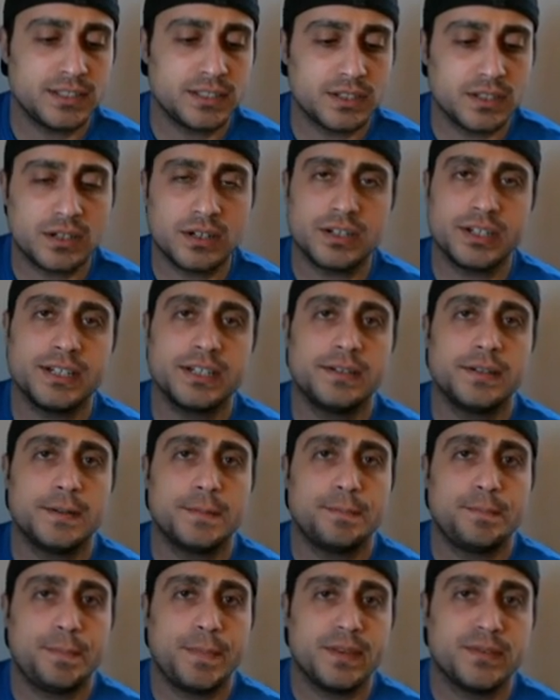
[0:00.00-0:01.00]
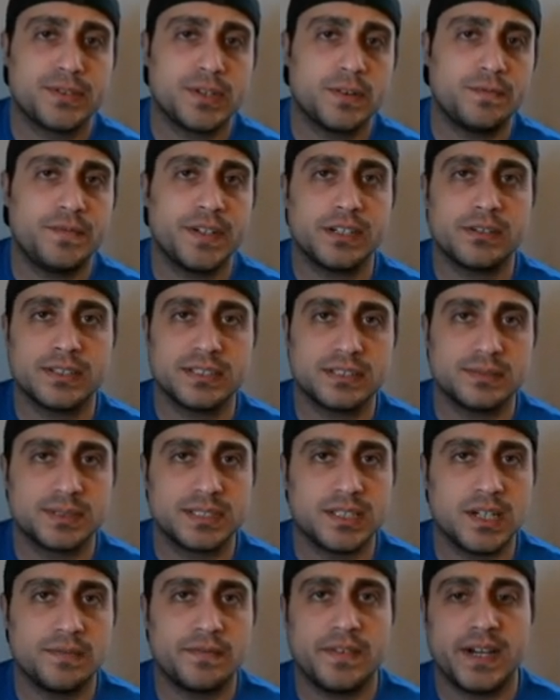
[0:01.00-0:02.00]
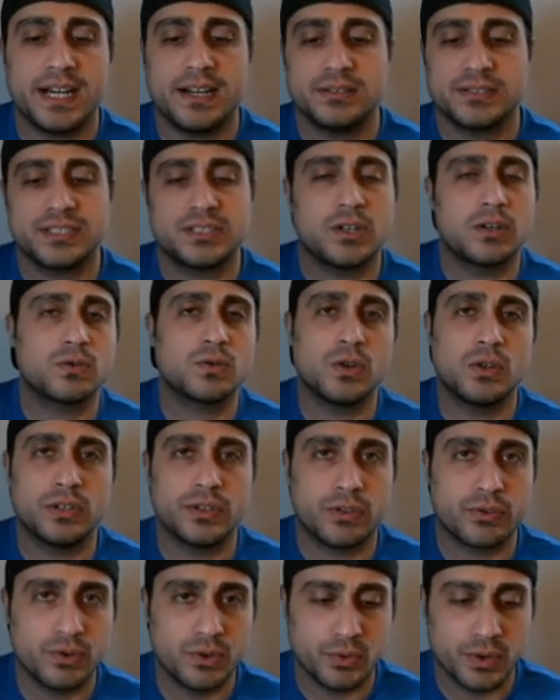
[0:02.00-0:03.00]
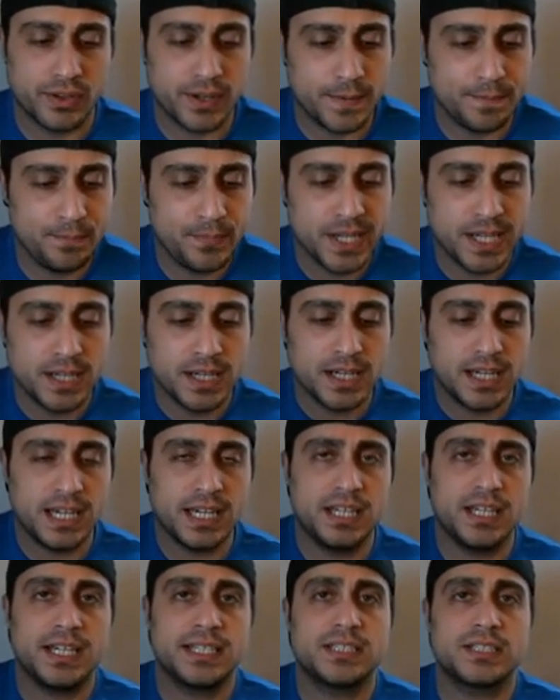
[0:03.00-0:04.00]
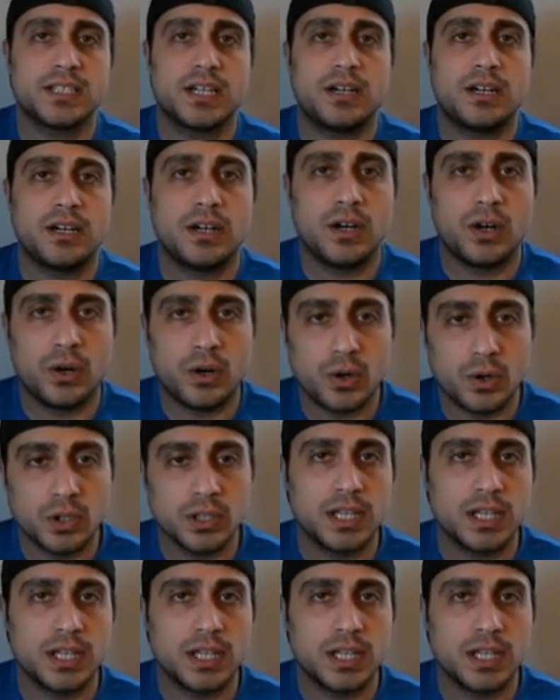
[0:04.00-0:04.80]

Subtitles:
started, start figuring some stuff out, start rolling through with it, it gets a whole